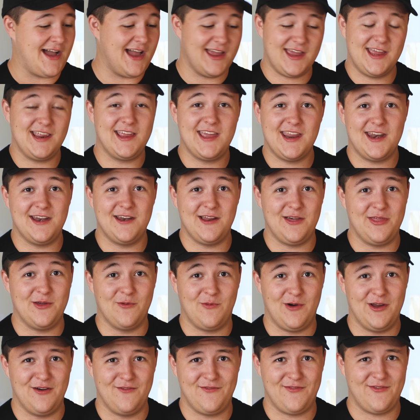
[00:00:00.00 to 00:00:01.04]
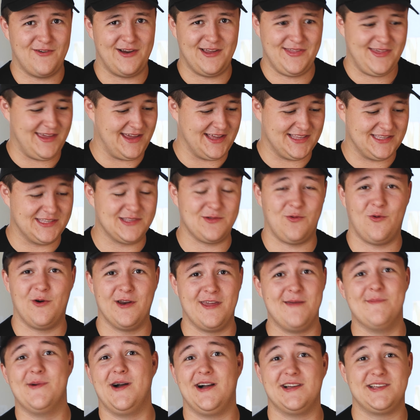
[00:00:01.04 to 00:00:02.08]
I can get another one for I think it's
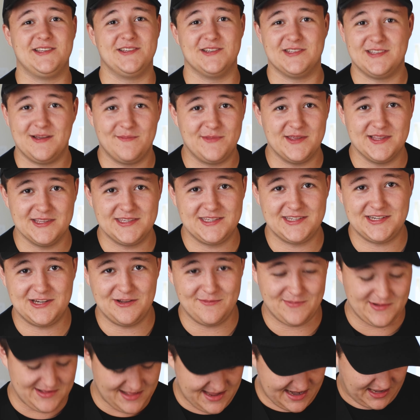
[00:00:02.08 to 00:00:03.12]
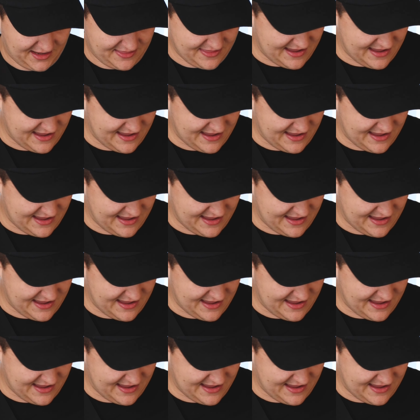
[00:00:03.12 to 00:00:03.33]
20 bucks or something stupid like